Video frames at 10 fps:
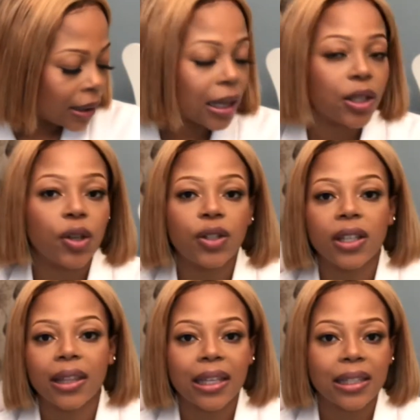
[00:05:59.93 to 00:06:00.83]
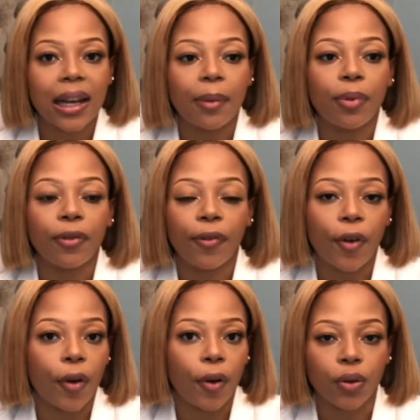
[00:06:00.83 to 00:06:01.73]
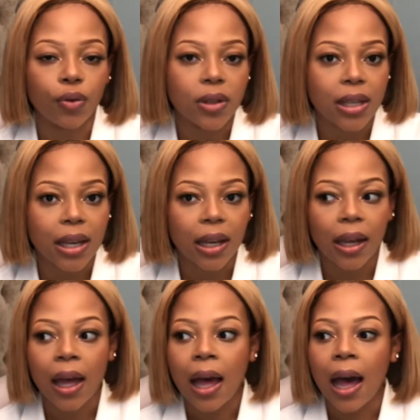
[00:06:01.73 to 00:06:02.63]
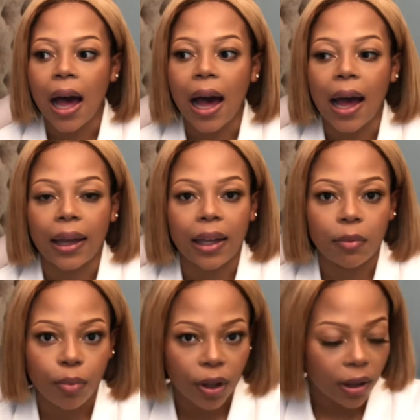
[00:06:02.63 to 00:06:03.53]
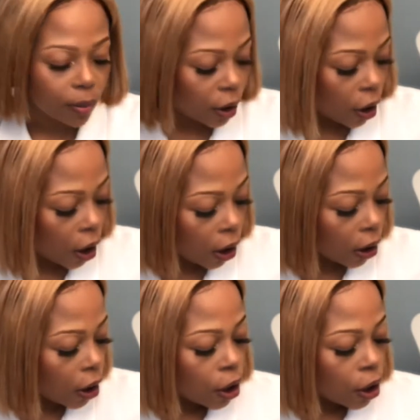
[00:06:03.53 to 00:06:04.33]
there's certain things that I prefer using I can bring them along